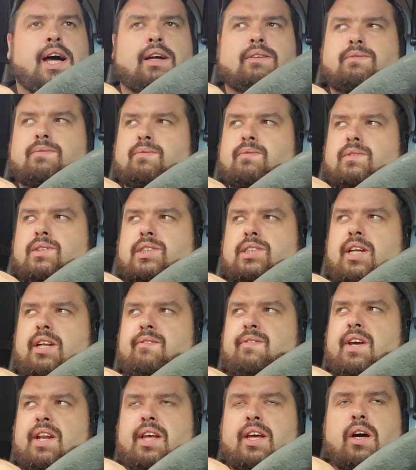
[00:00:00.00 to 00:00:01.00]
I seen
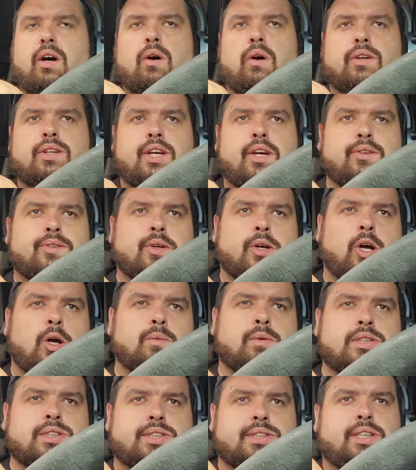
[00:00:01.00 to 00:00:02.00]
a video on
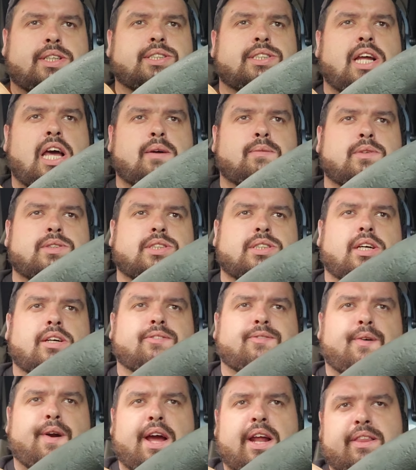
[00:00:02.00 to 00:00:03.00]
YouTube. His, his name was uh,
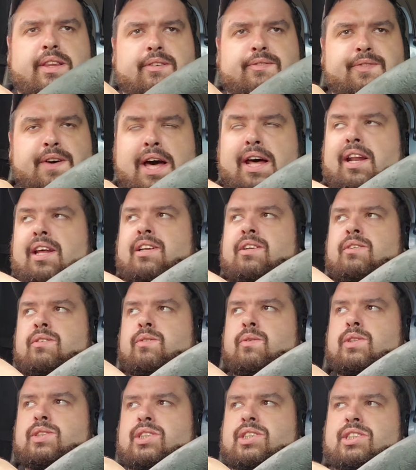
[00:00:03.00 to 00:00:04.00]
Fred the Felon
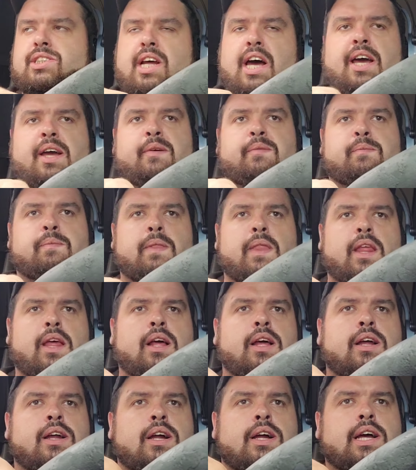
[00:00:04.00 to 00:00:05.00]
was his name,
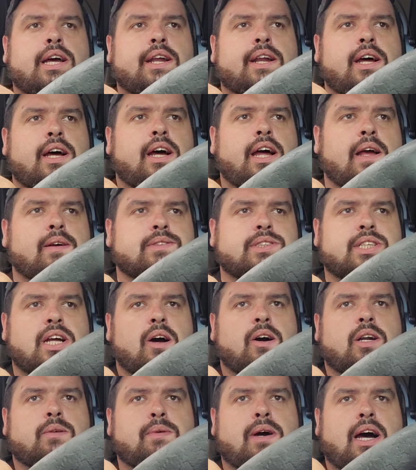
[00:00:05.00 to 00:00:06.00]
and uh, he was
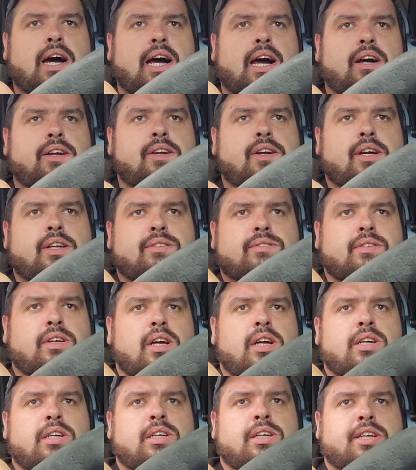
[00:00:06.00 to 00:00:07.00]
talking about how you can
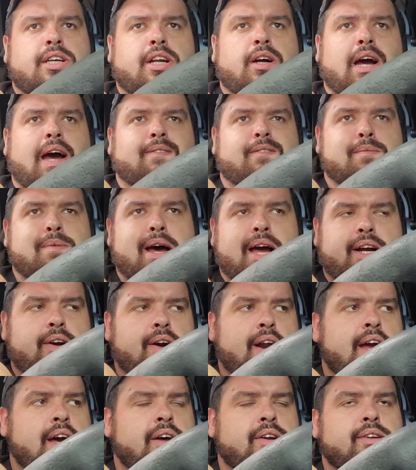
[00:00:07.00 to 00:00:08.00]
you know have a
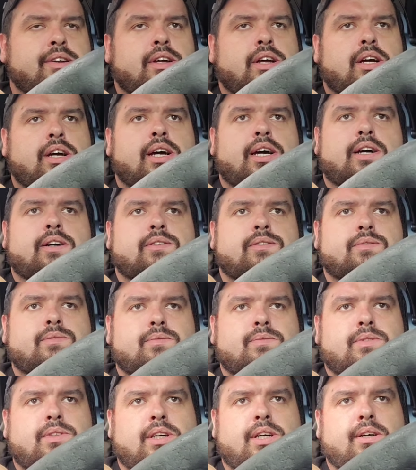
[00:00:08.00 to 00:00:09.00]
background
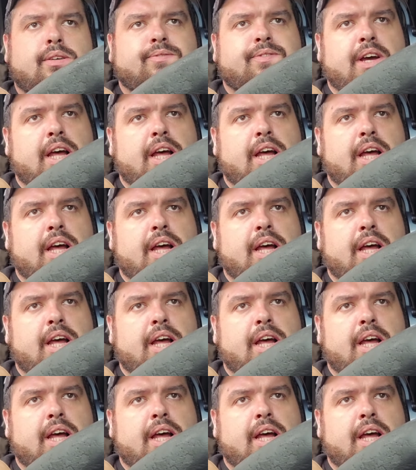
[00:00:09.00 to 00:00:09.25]
a